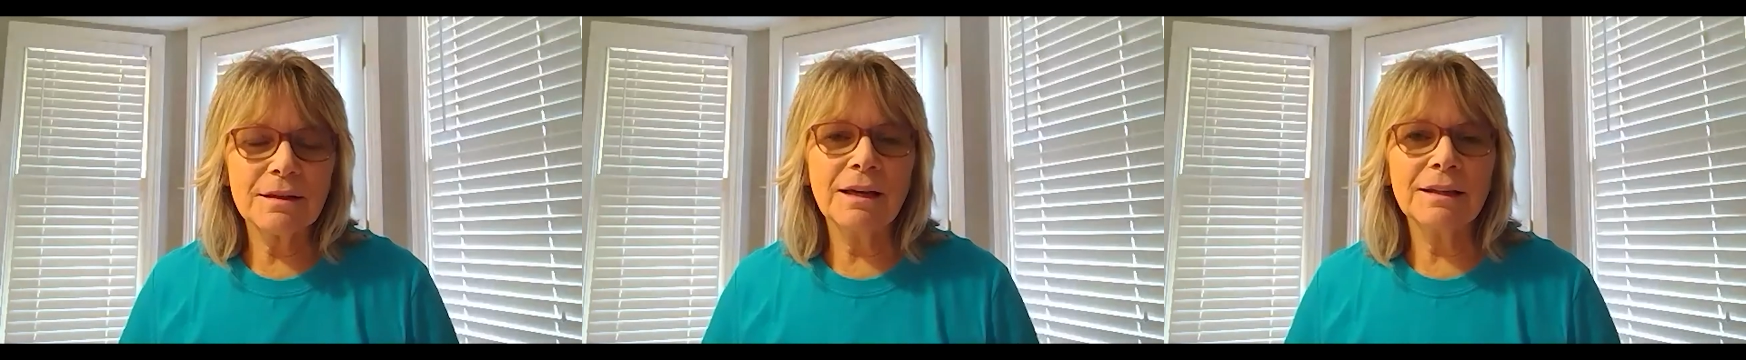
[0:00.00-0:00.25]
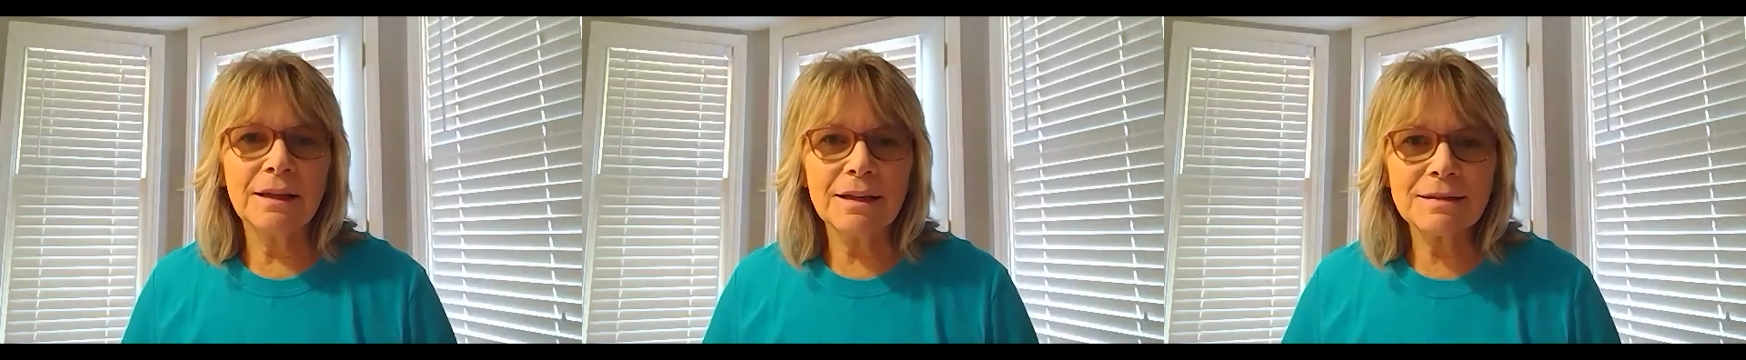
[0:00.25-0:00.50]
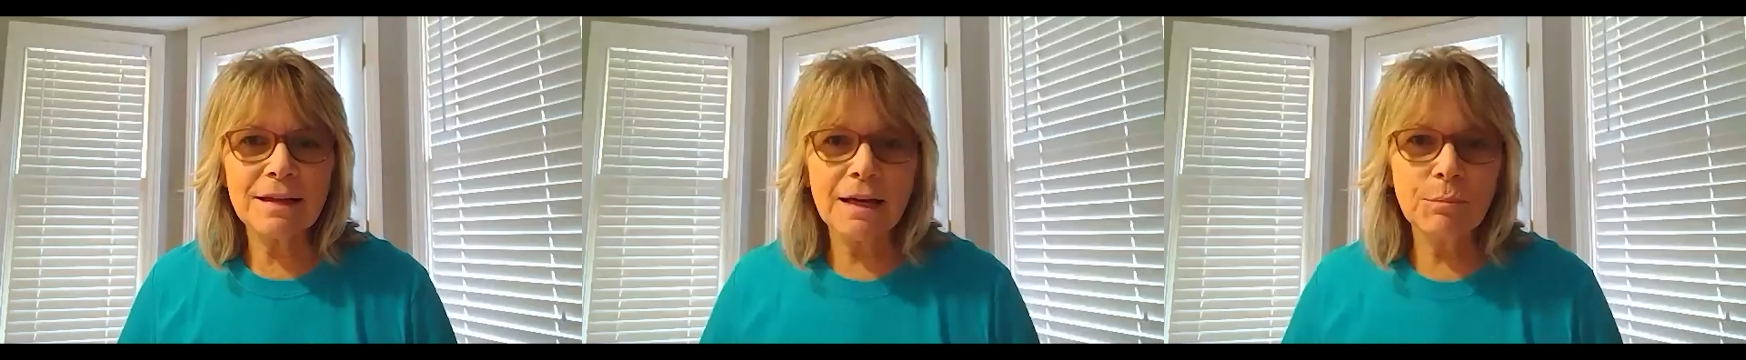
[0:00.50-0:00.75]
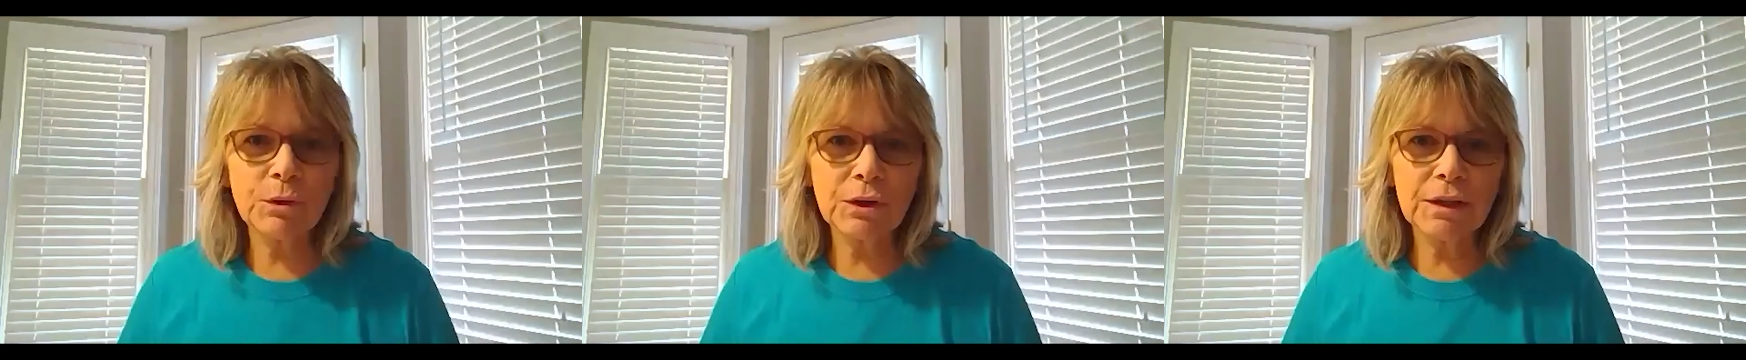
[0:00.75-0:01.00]
And yes, I
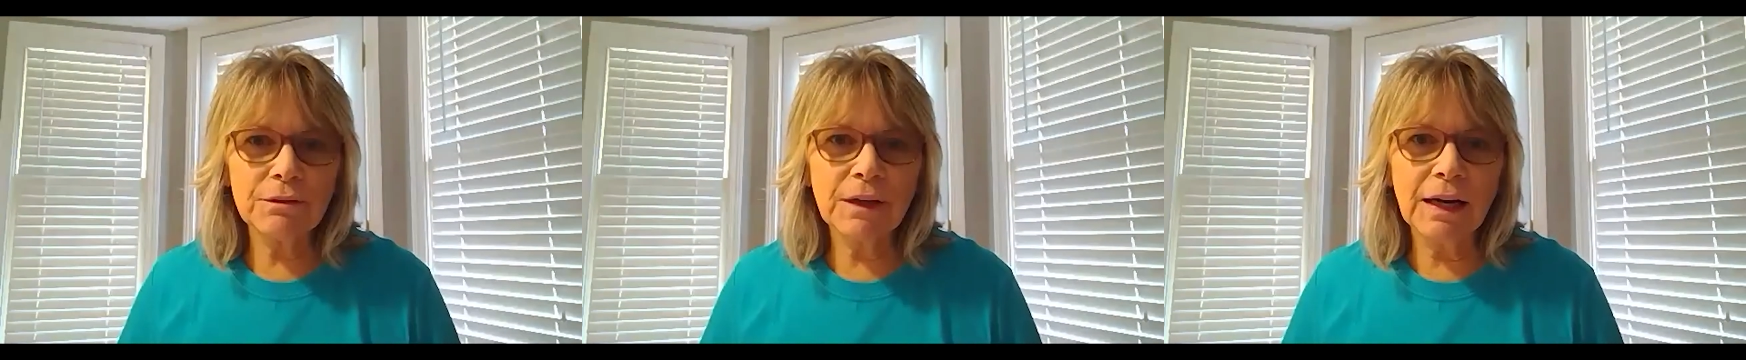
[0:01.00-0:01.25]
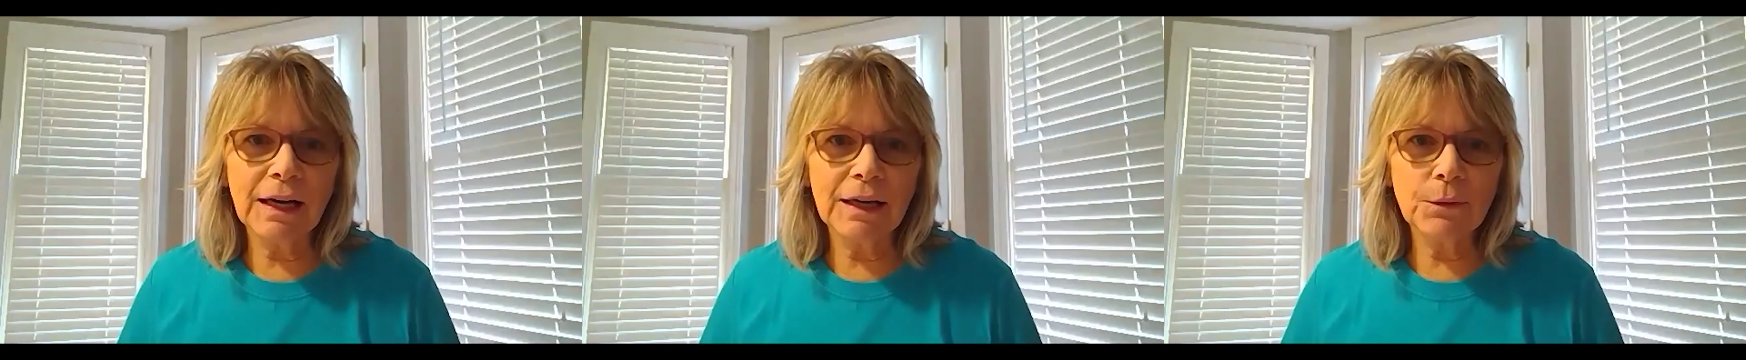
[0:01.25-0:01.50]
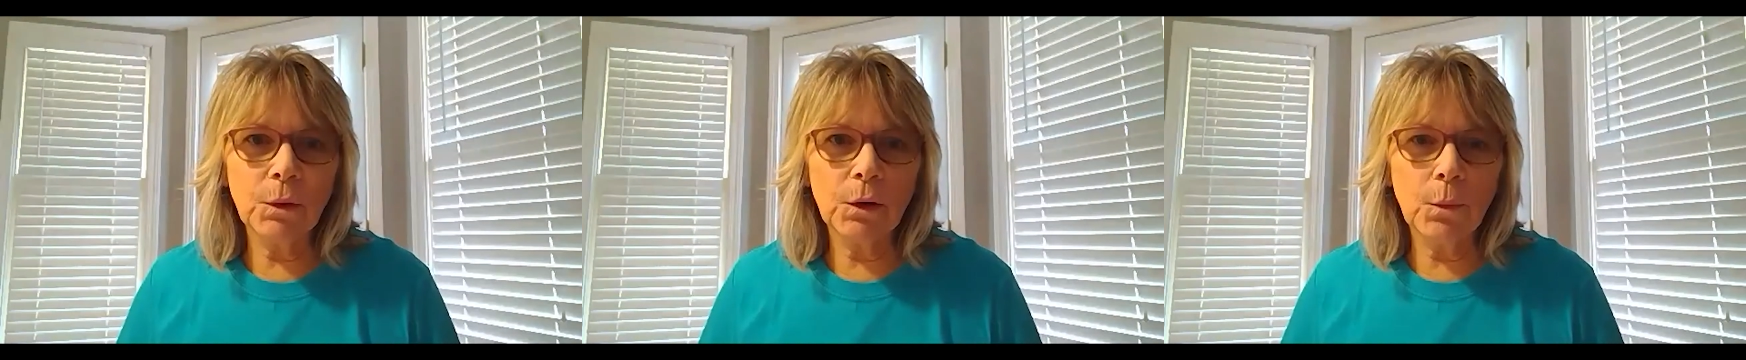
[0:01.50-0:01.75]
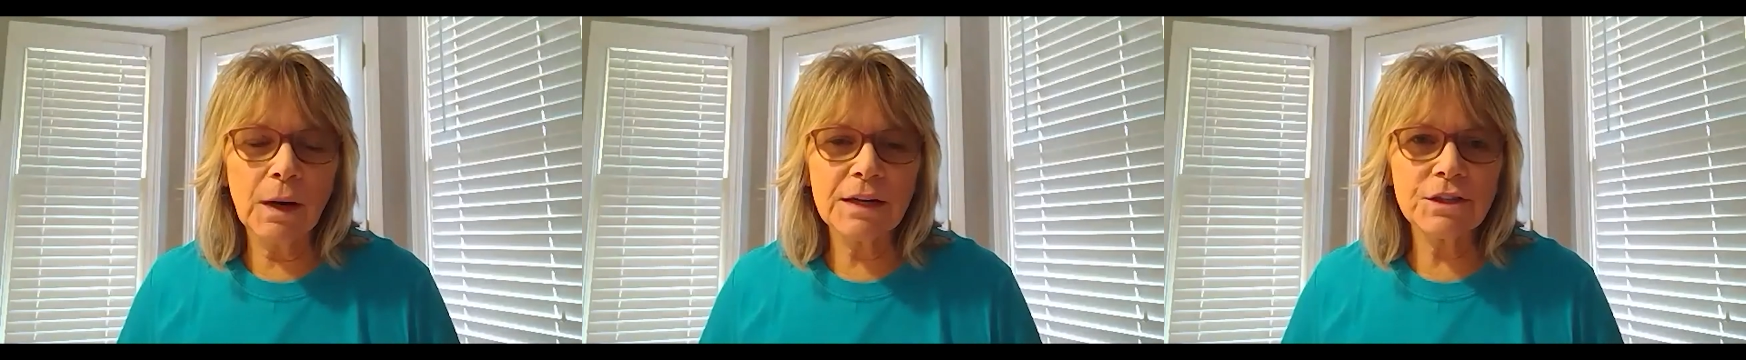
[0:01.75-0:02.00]
believe God will
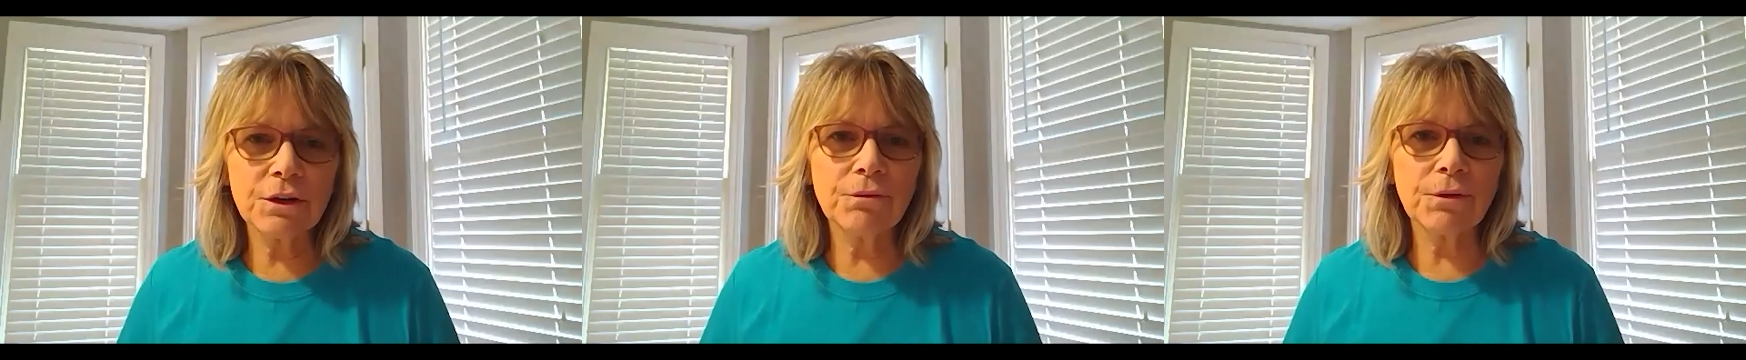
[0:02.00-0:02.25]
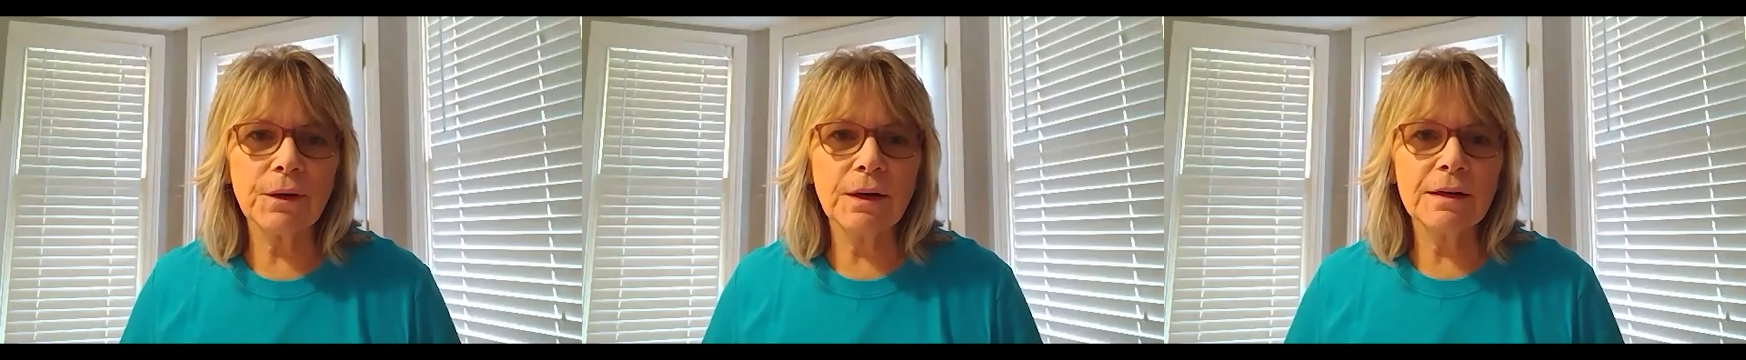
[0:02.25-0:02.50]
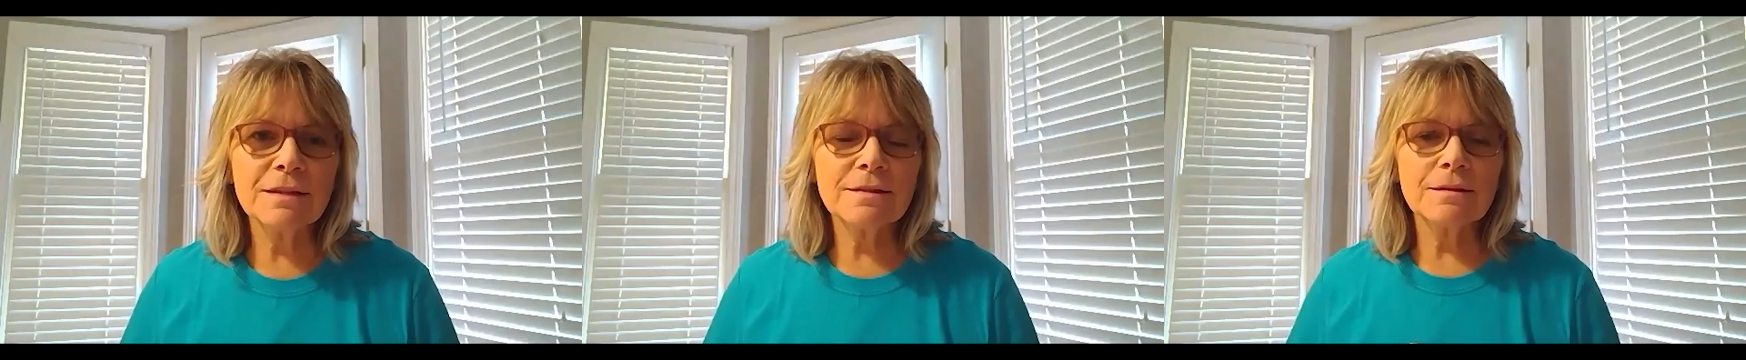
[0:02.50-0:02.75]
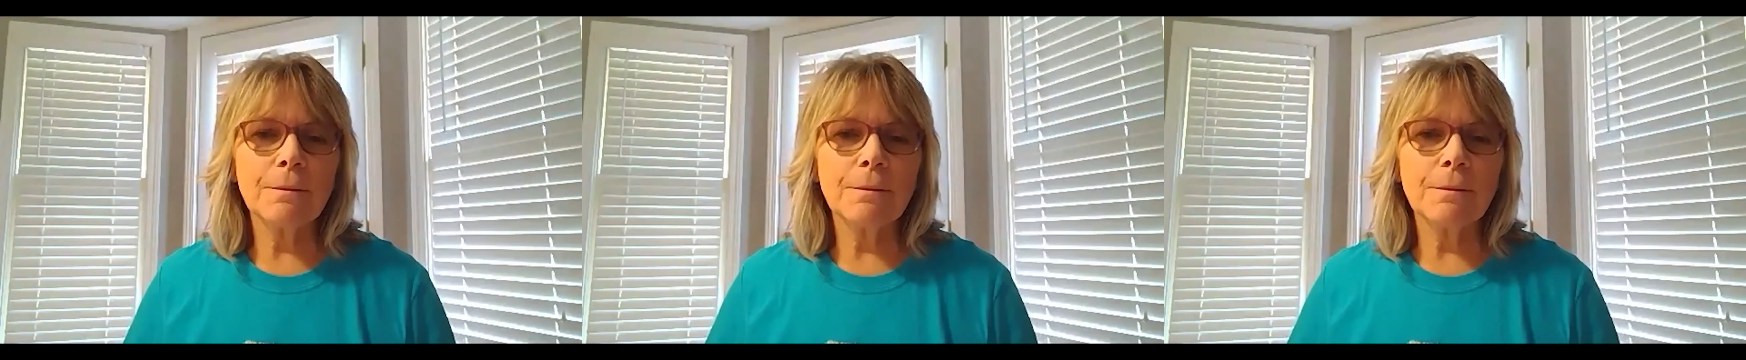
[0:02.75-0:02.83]
watch over us.